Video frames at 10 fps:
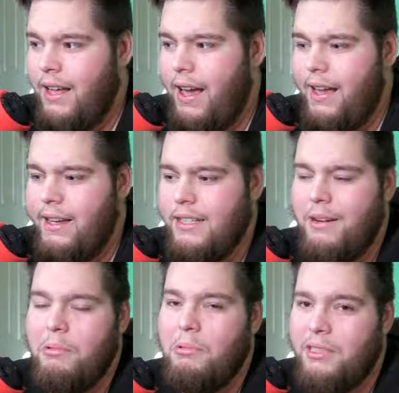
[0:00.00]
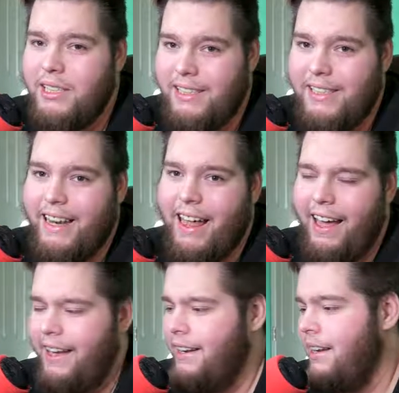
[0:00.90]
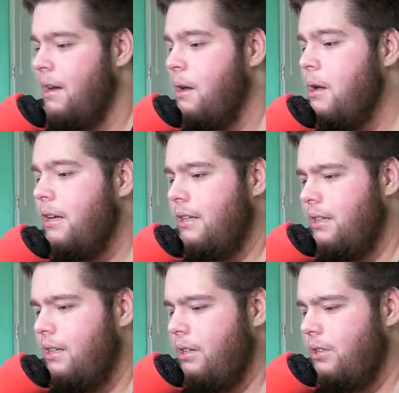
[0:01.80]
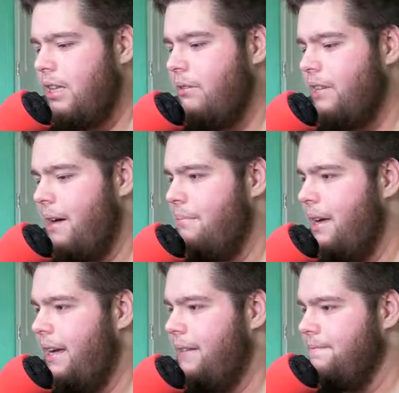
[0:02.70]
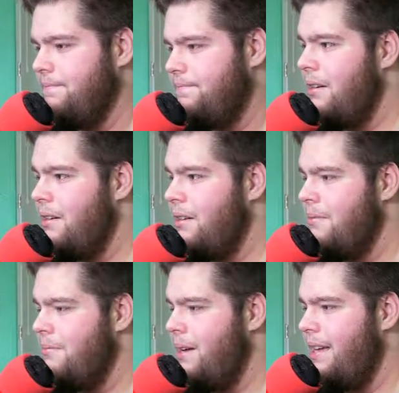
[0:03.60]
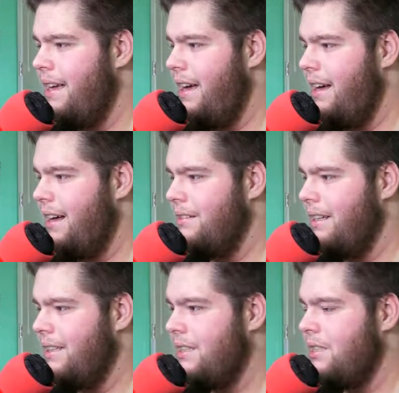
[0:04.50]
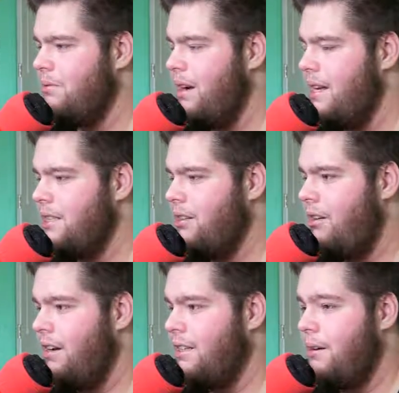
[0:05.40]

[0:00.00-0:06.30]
And his number was 69. You see what I mean? But yeah, like this is when I started